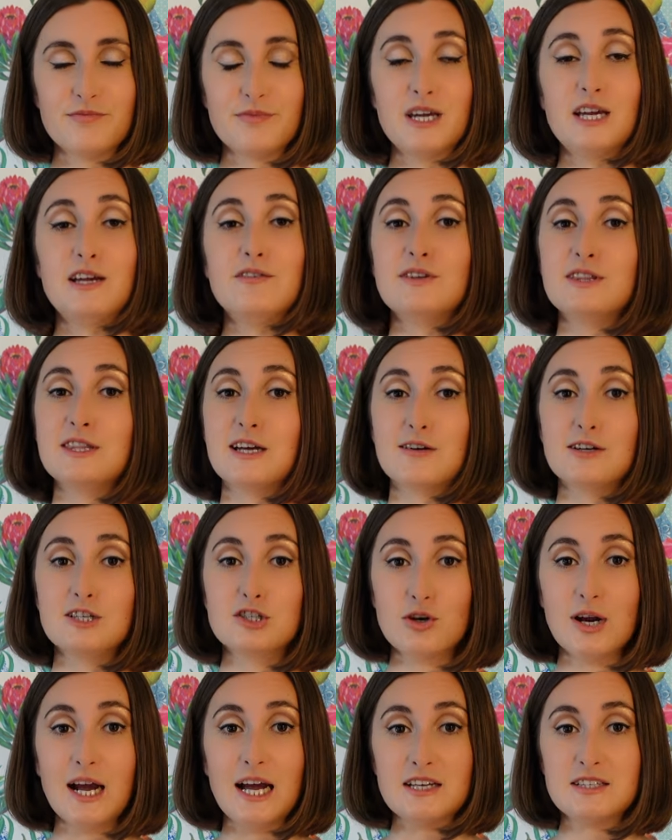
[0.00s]
Even their
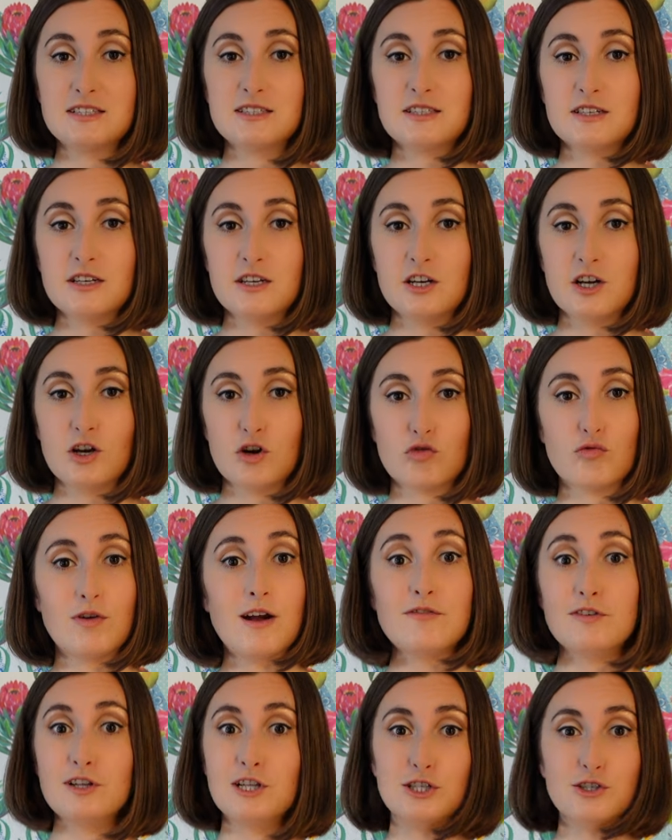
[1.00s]
address,
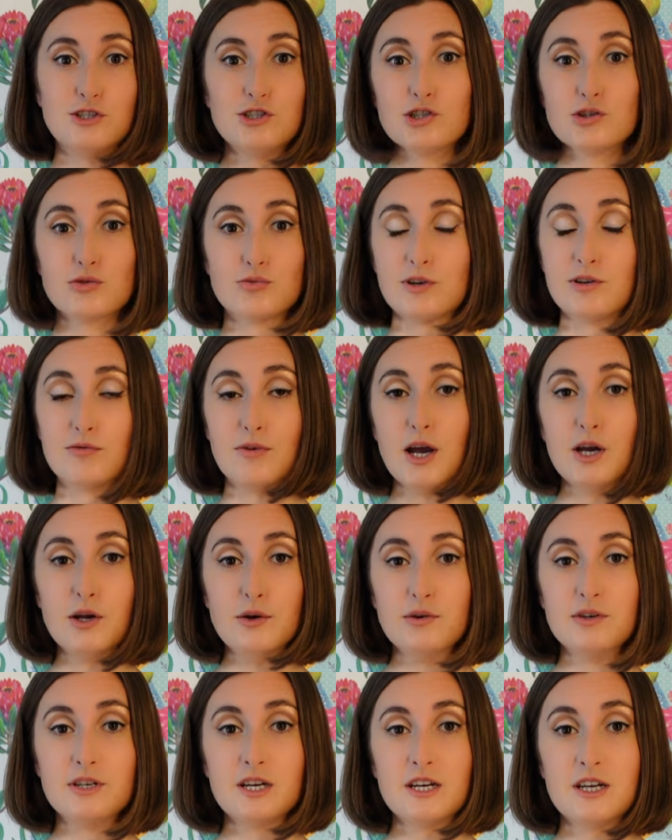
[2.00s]
Revolutionary
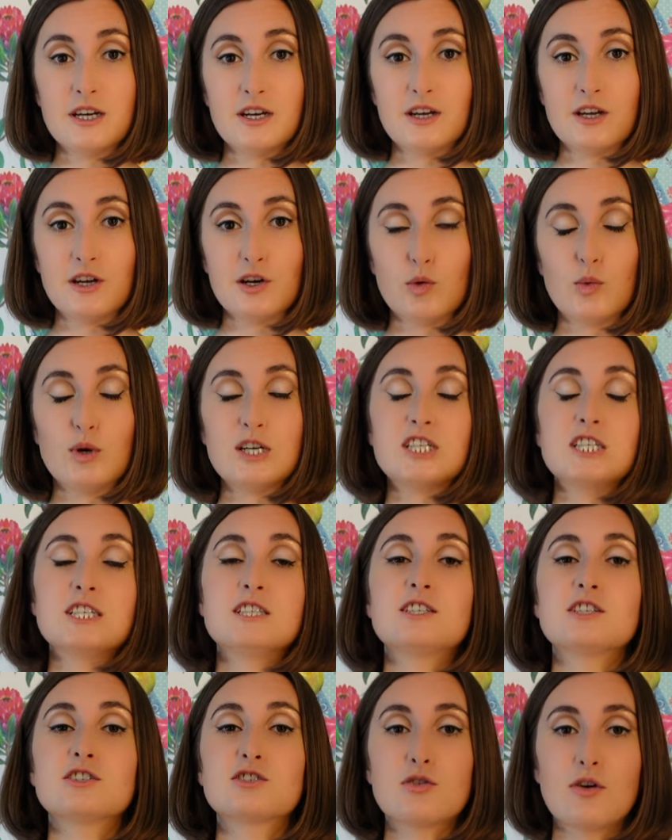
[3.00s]
Road, which
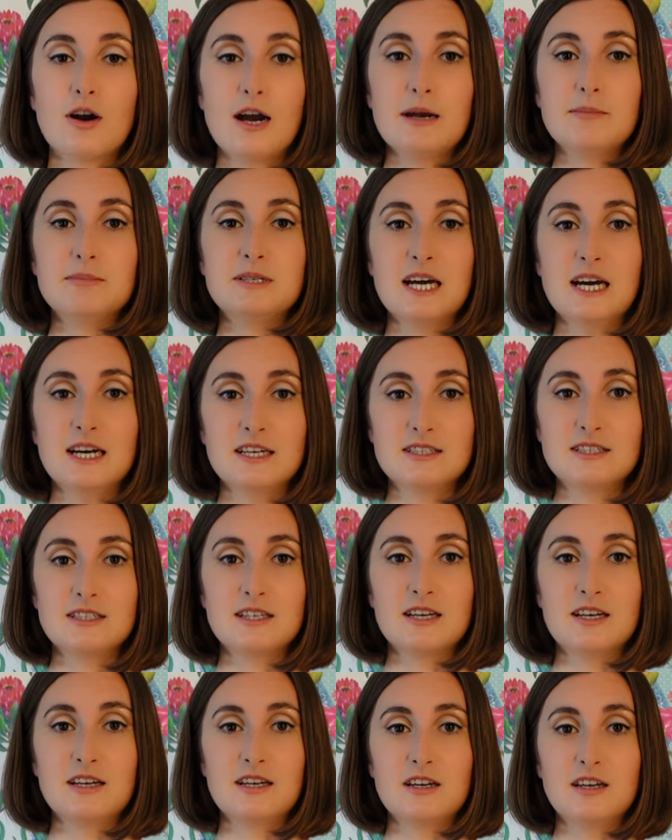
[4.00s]
is described
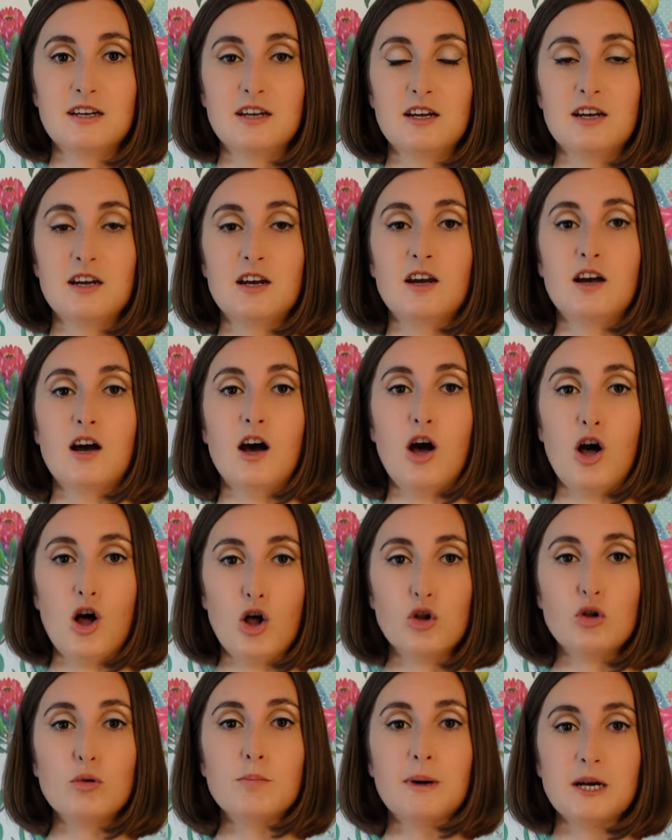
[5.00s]
as a
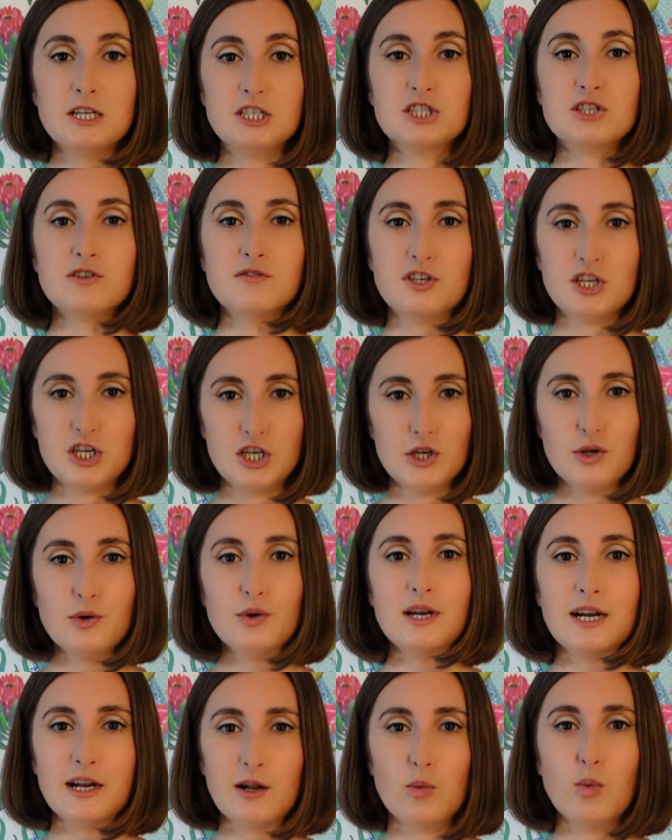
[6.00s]
whole bunch of cute
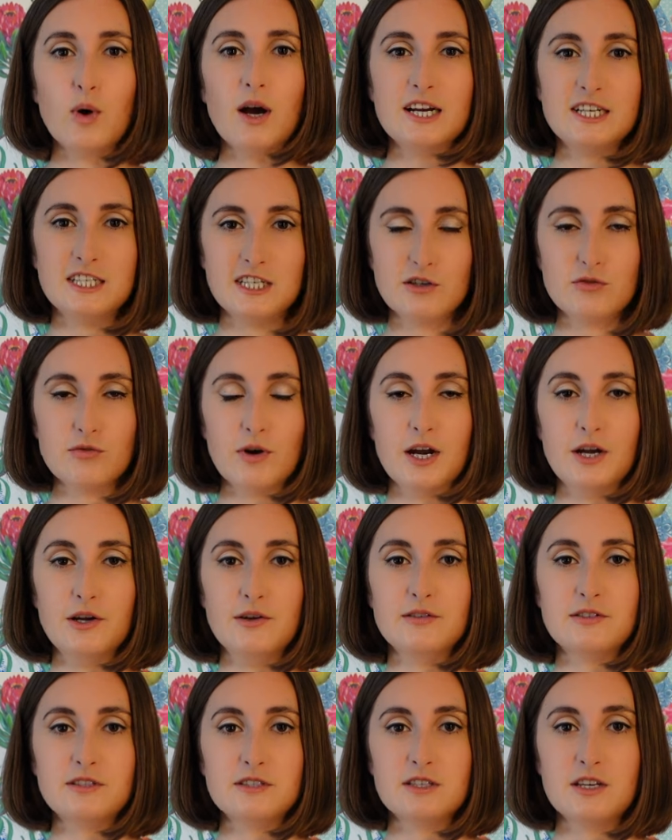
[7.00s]
little winding
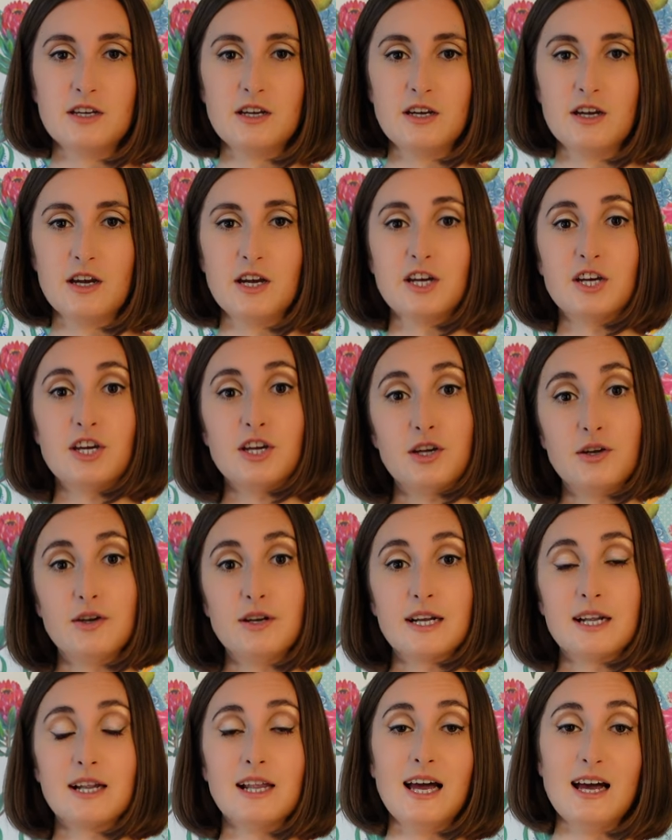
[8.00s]
roads and cute
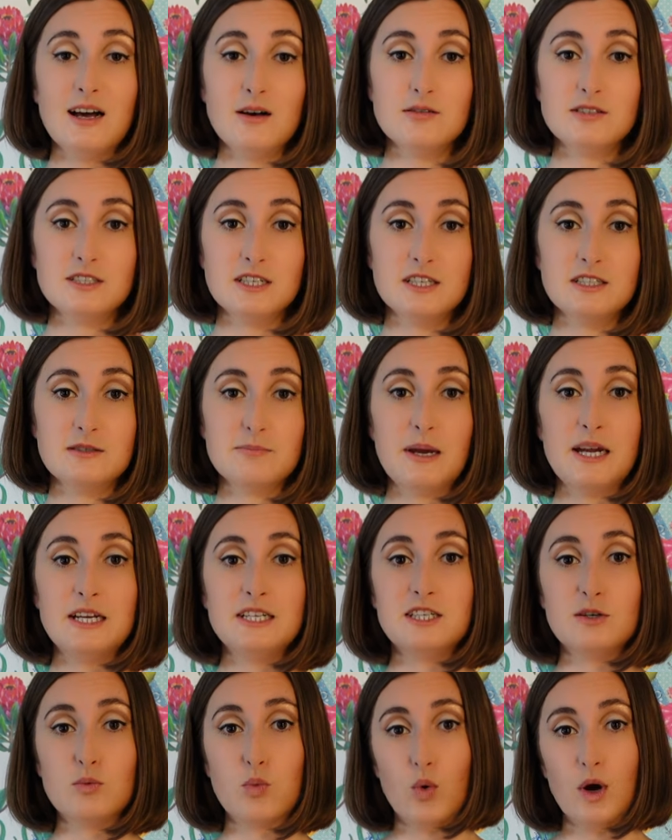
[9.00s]
little houses
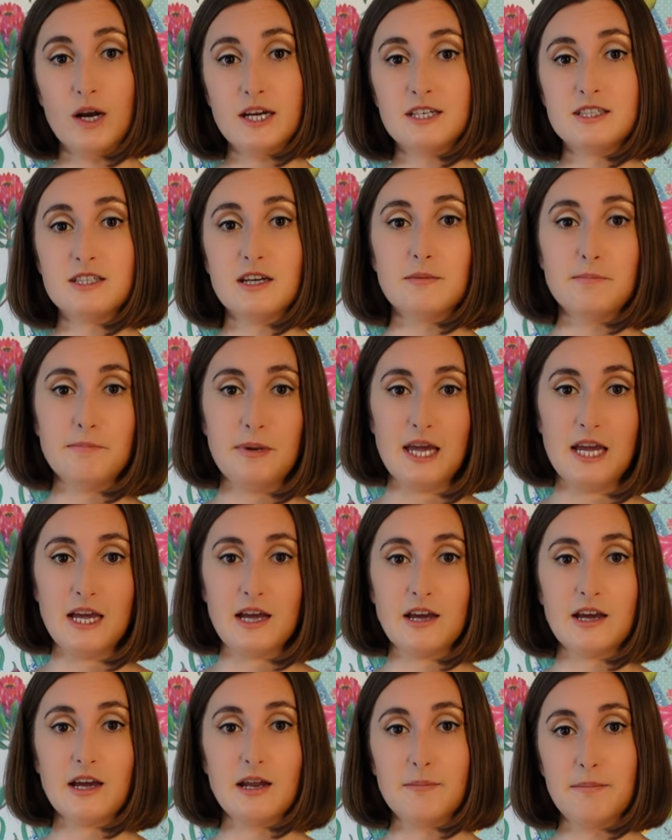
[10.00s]
painted white and
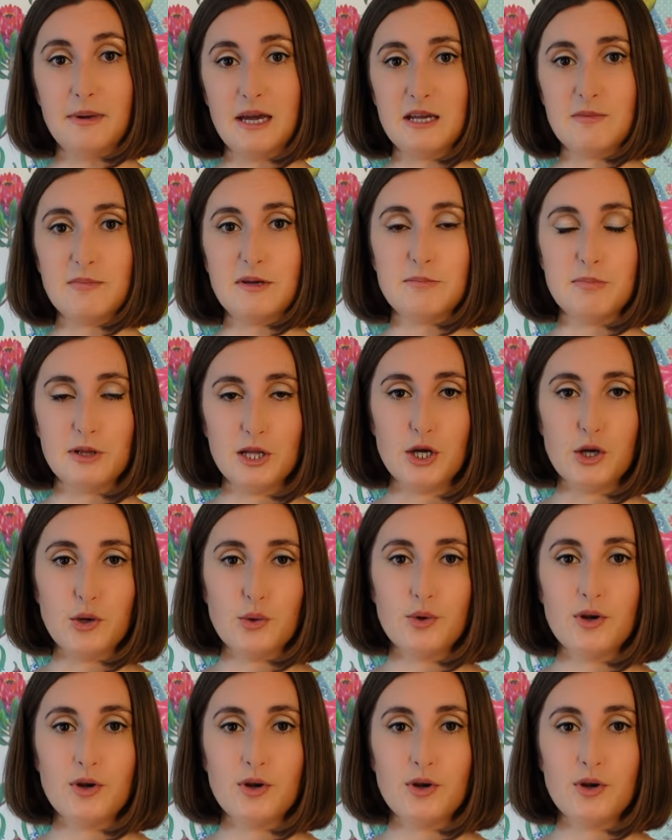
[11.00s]
pink and baby blue,